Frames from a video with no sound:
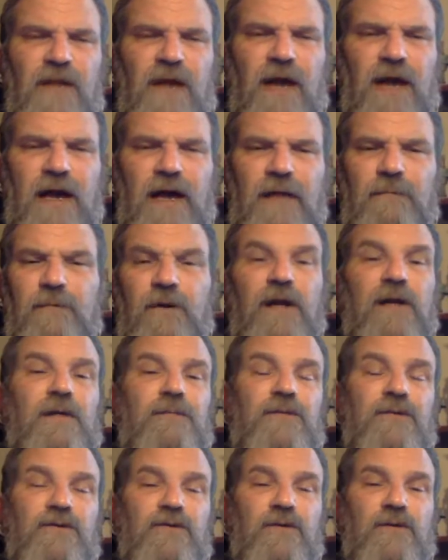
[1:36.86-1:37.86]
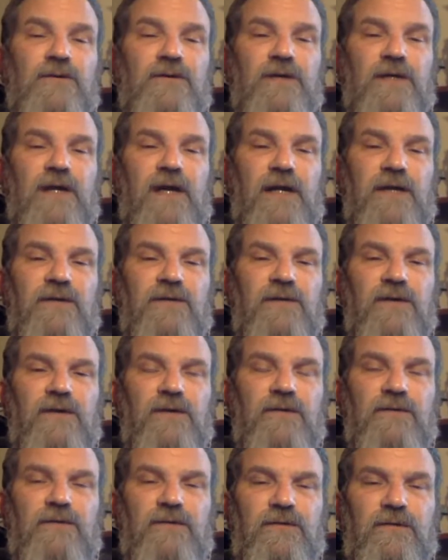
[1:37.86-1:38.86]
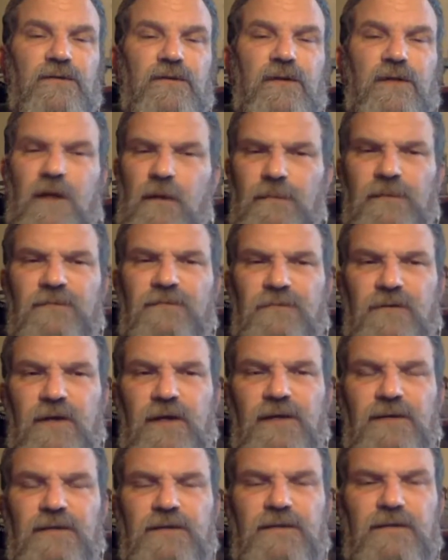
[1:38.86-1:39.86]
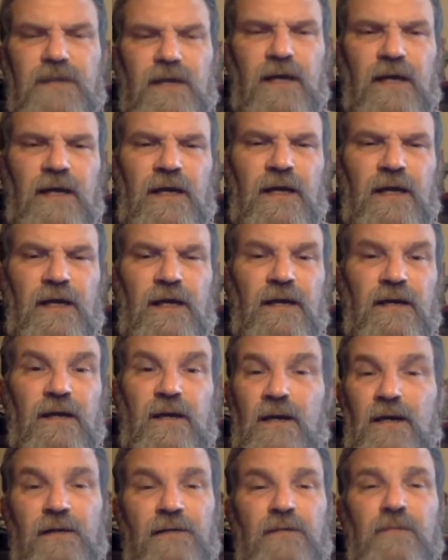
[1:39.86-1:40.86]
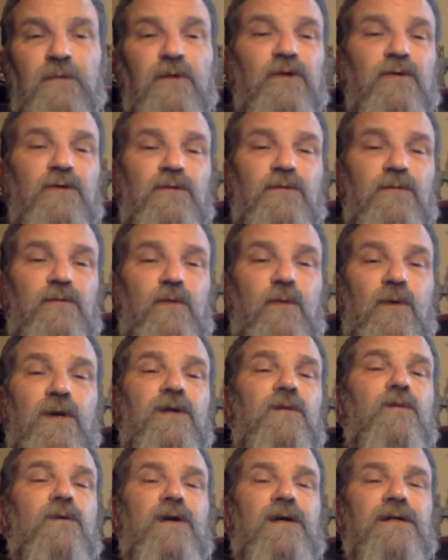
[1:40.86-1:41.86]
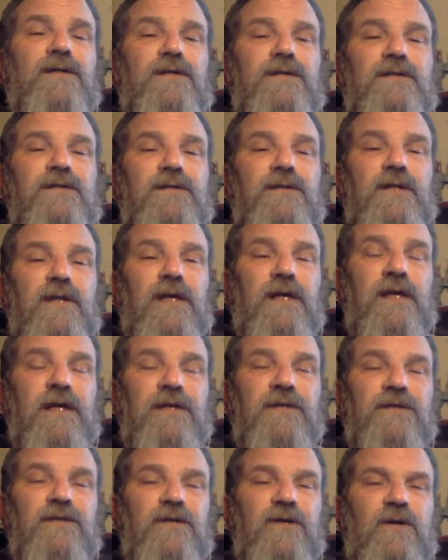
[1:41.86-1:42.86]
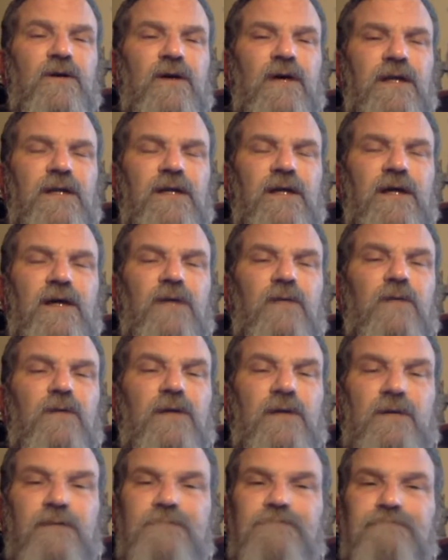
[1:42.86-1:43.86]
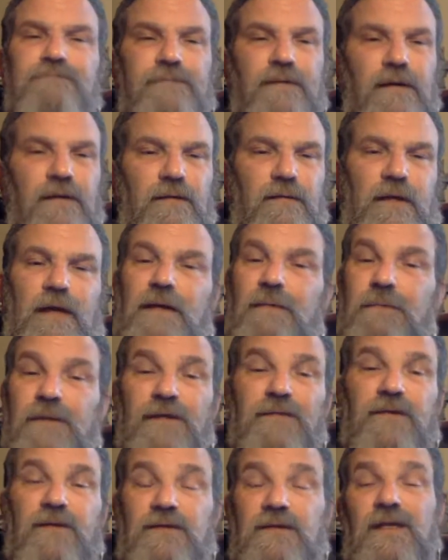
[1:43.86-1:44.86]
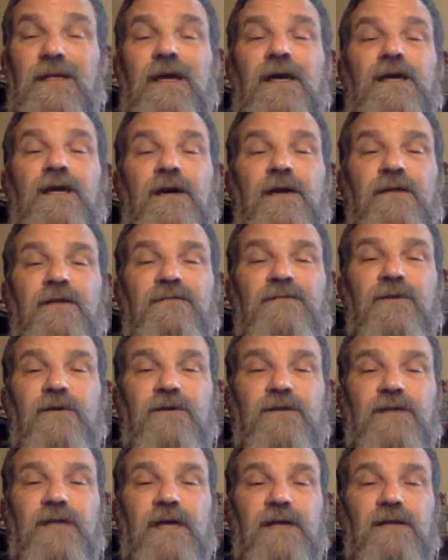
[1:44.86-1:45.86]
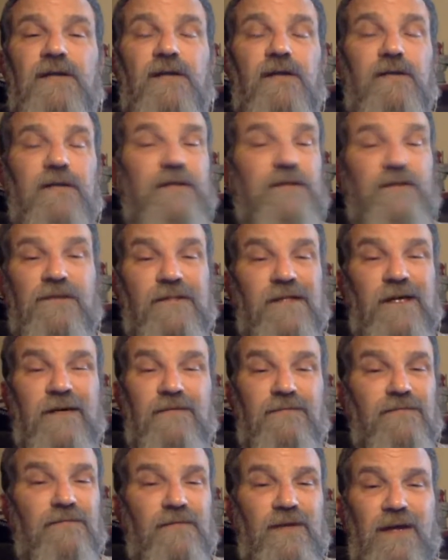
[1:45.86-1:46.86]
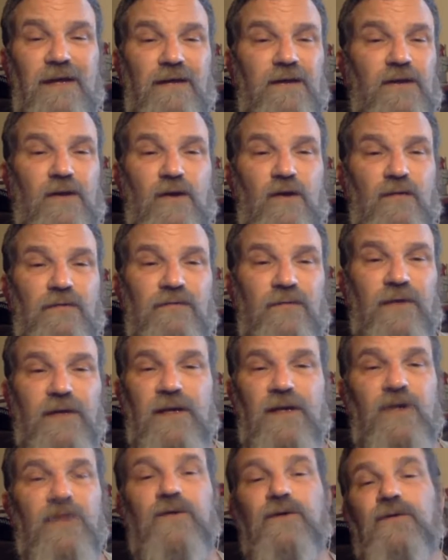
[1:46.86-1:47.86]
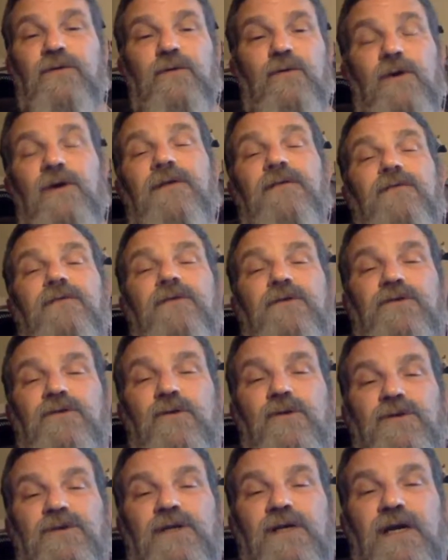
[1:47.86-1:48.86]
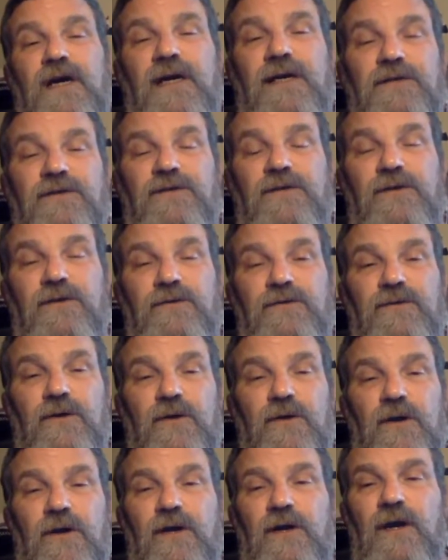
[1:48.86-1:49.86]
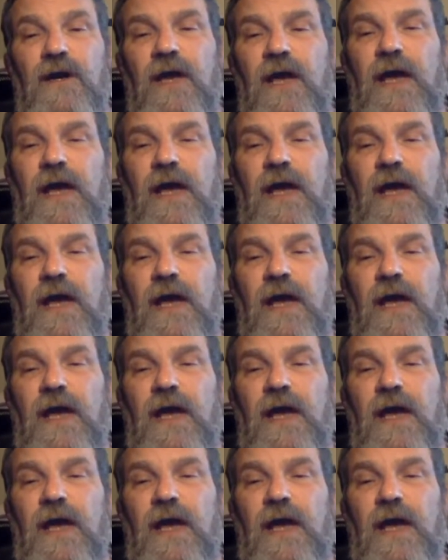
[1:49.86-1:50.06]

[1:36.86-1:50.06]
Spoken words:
I brought up the Georgia Guidestones to a couple of friends, and none of them knew what it was. And so I thought, well, I bet there's a lot of other folks out there that just have no freaking clue what the Georgia Guidestones are.